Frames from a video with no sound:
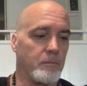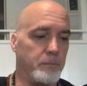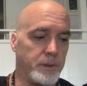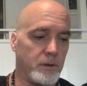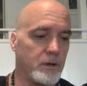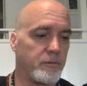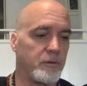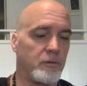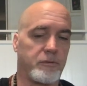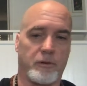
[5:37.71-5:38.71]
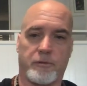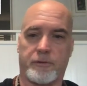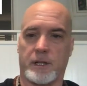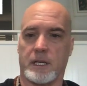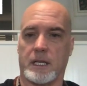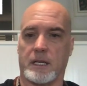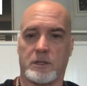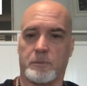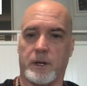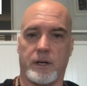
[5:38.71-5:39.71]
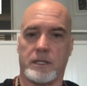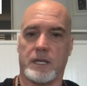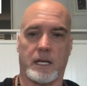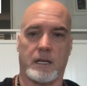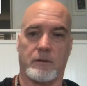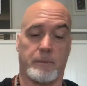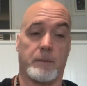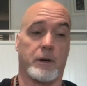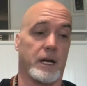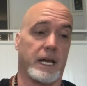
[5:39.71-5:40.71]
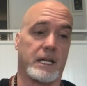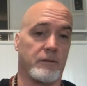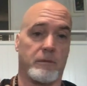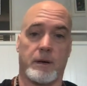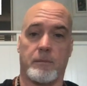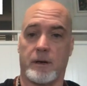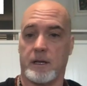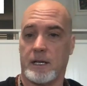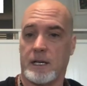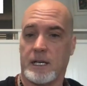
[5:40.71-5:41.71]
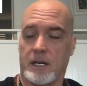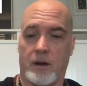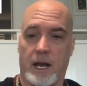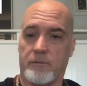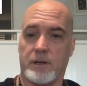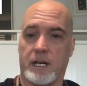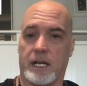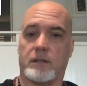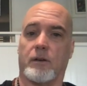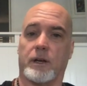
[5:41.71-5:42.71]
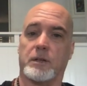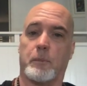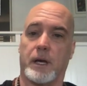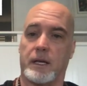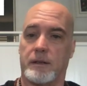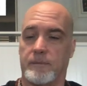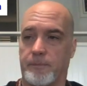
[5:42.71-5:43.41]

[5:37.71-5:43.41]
beautiful, fulfilling experience I can remember. And I can remember, you know, every night going to bed